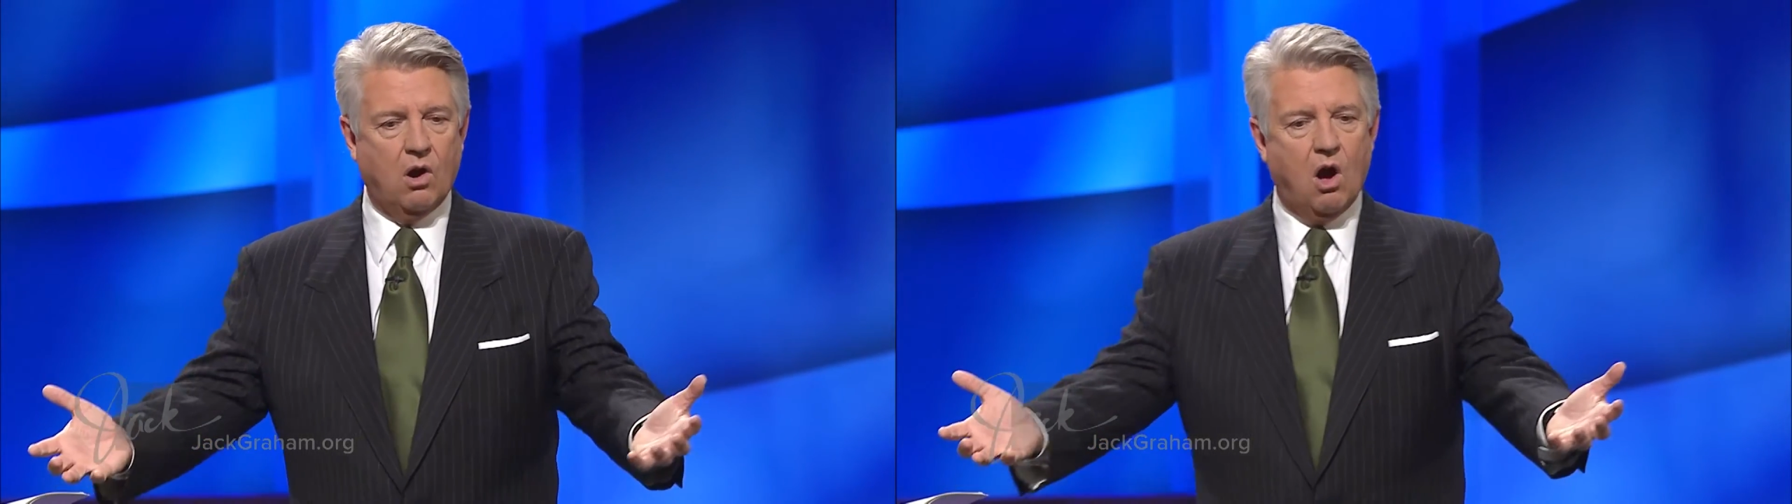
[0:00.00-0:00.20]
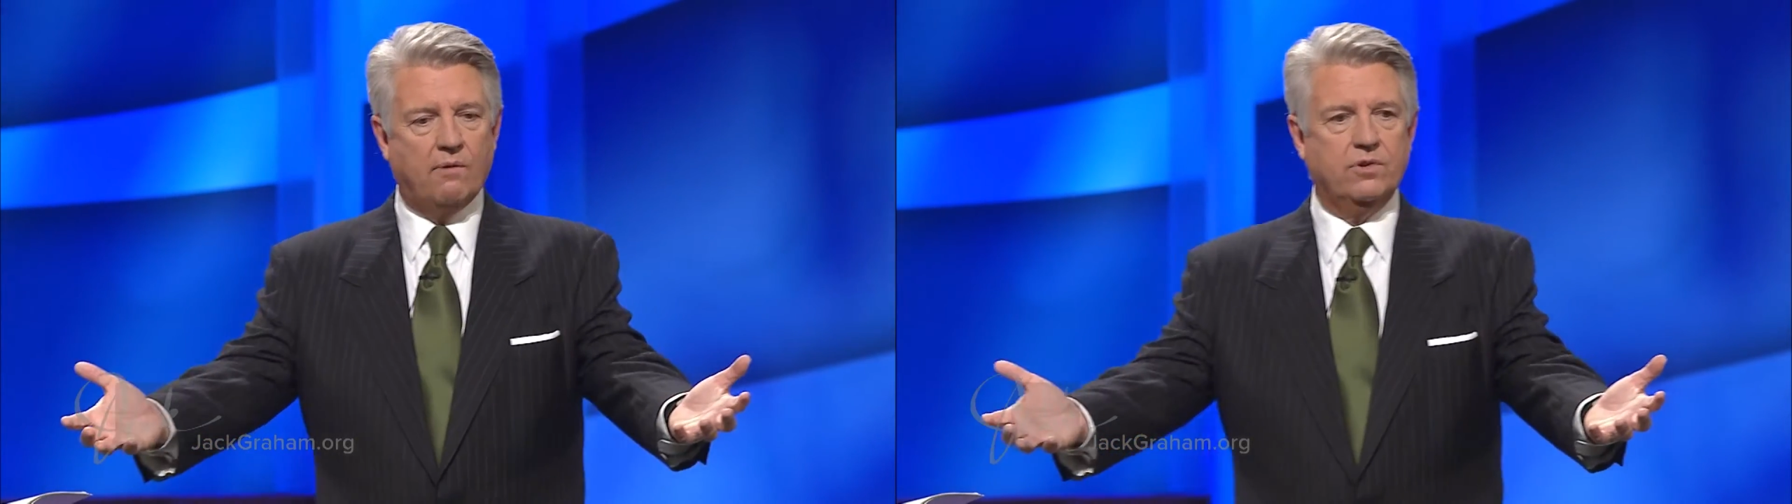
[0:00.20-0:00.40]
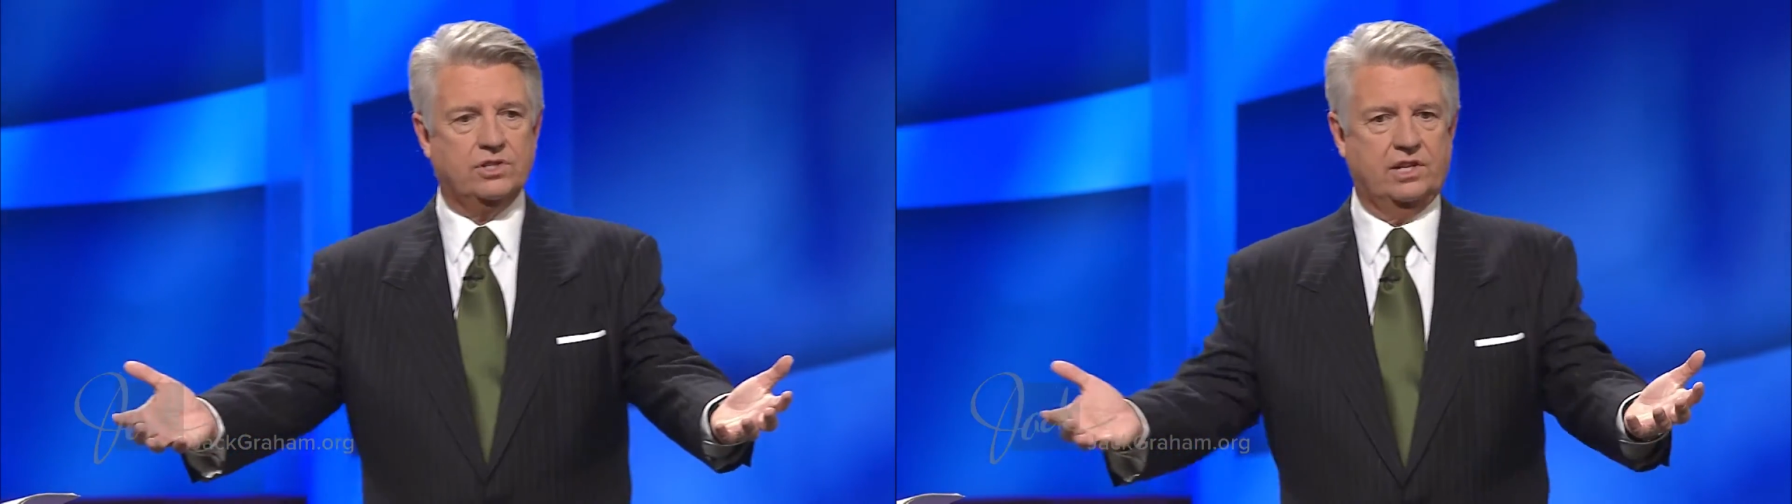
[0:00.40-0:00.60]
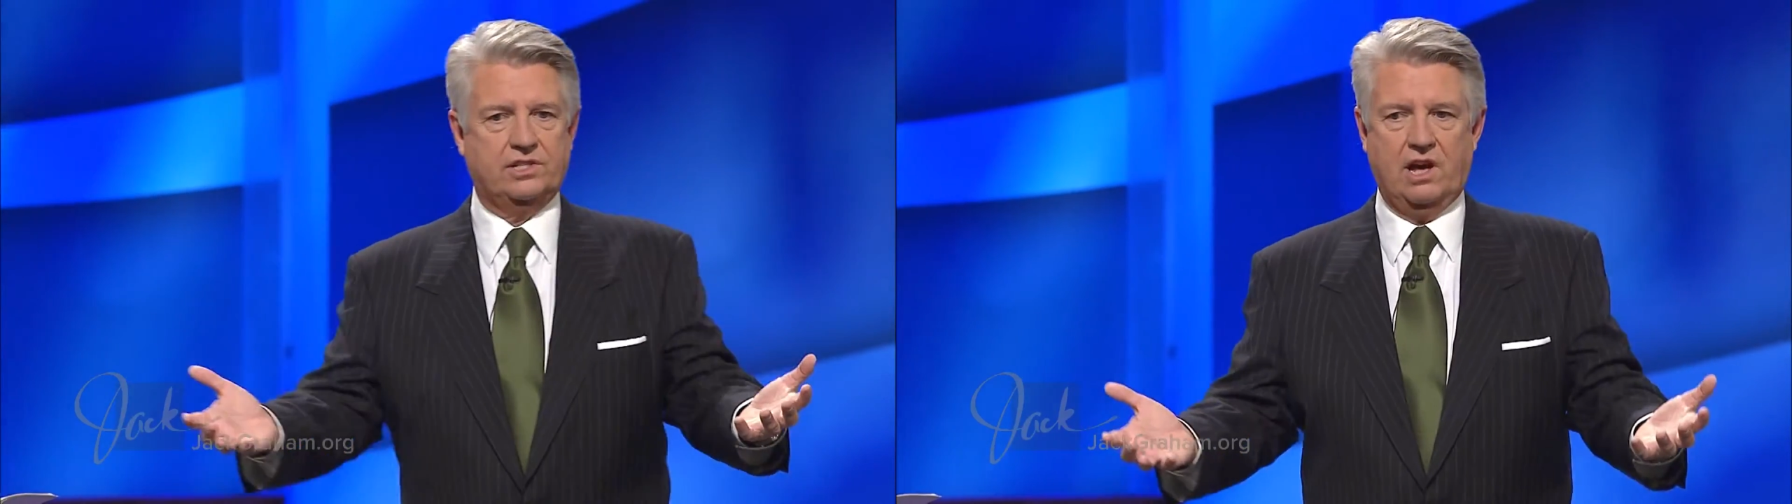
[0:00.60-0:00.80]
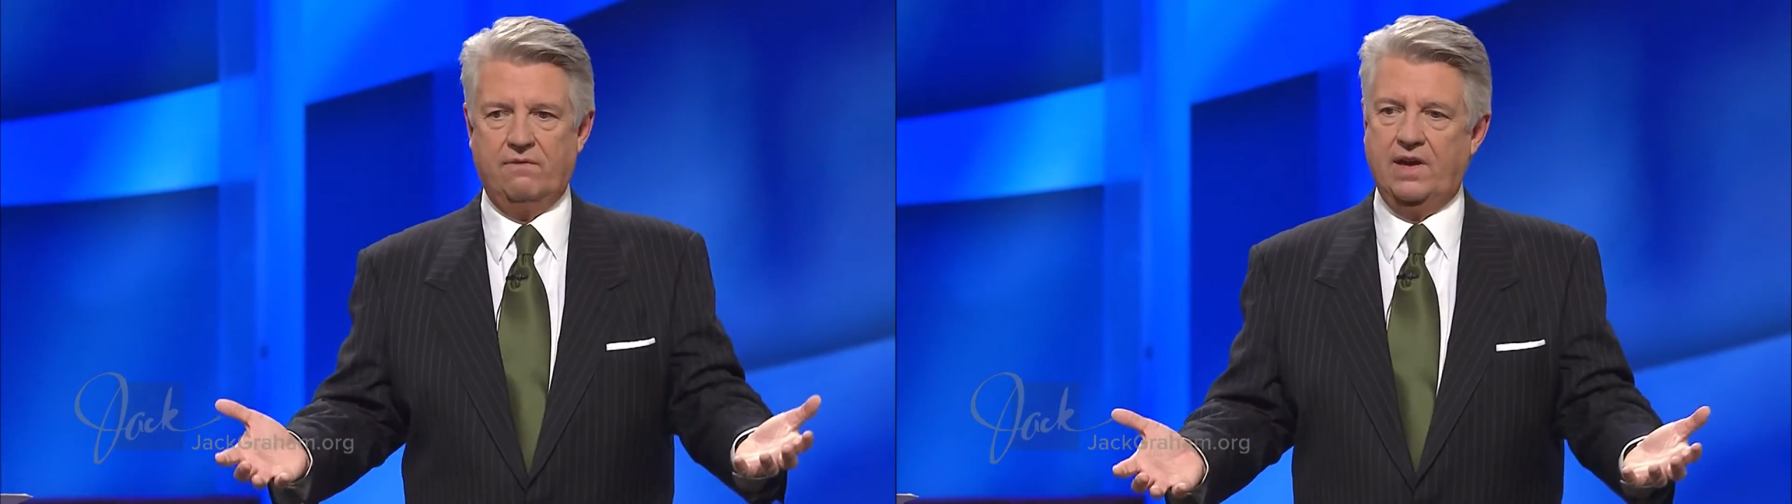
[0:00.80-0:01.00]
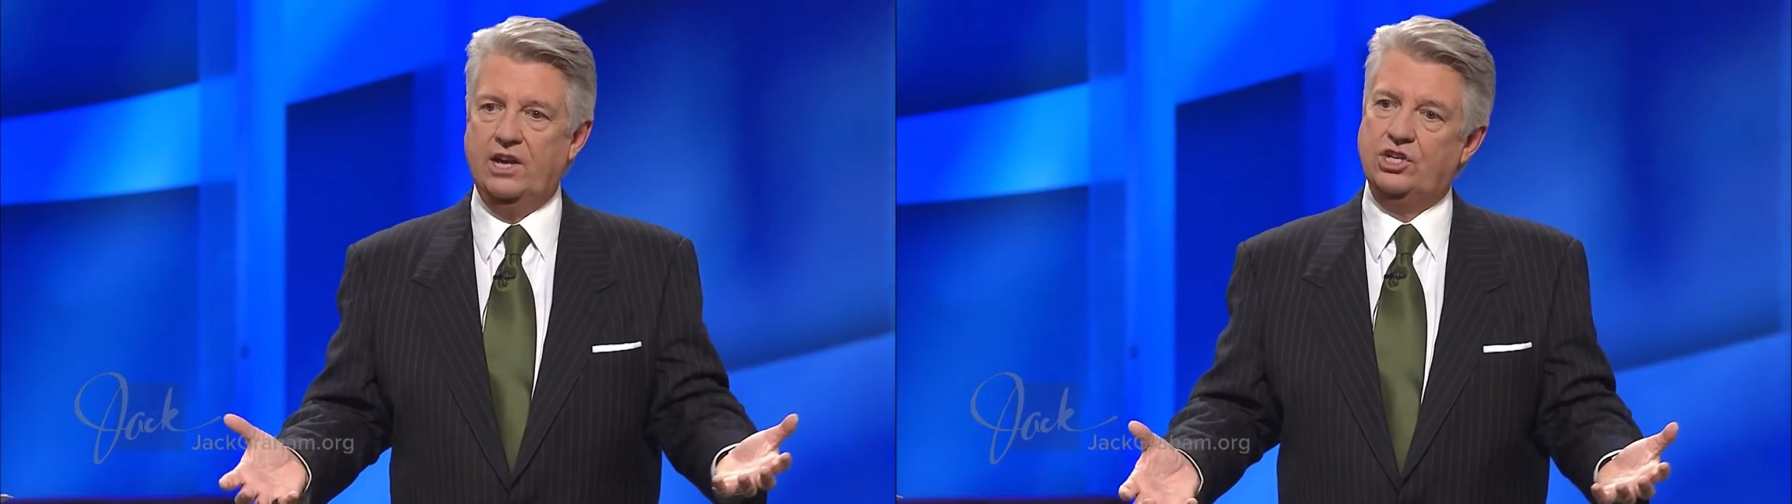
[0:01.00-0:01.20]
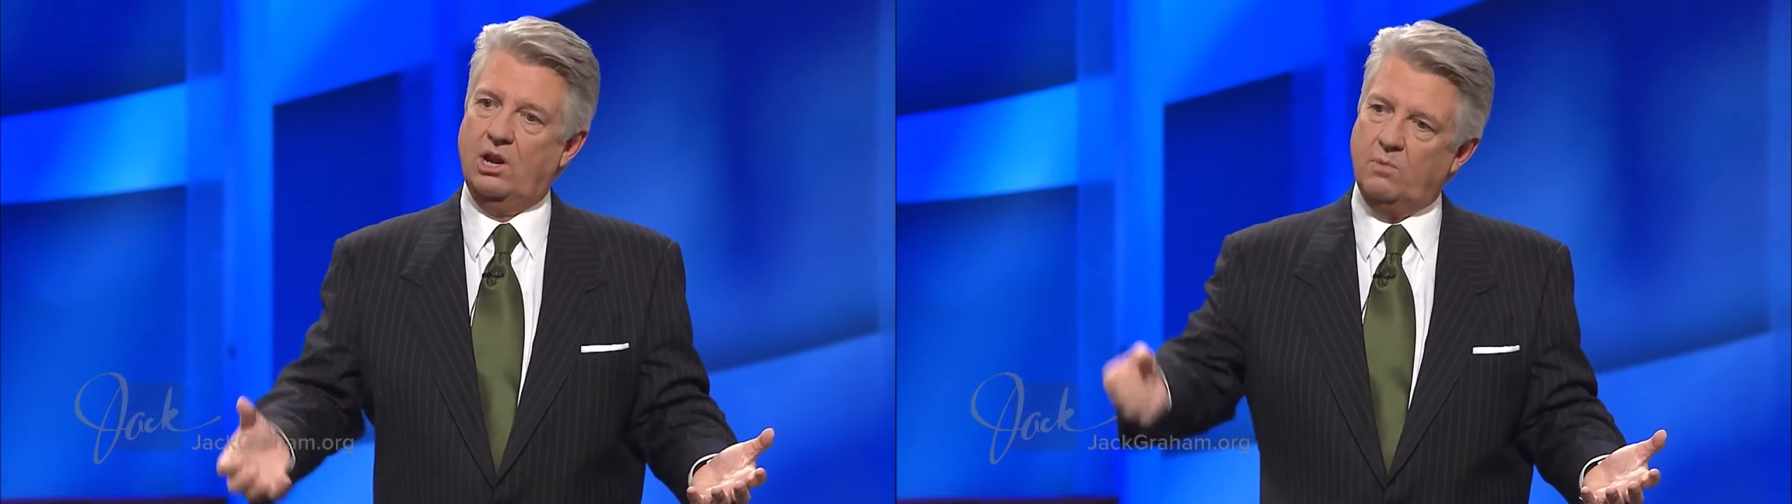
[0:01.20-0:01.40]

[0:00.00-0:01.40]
offers us salvation,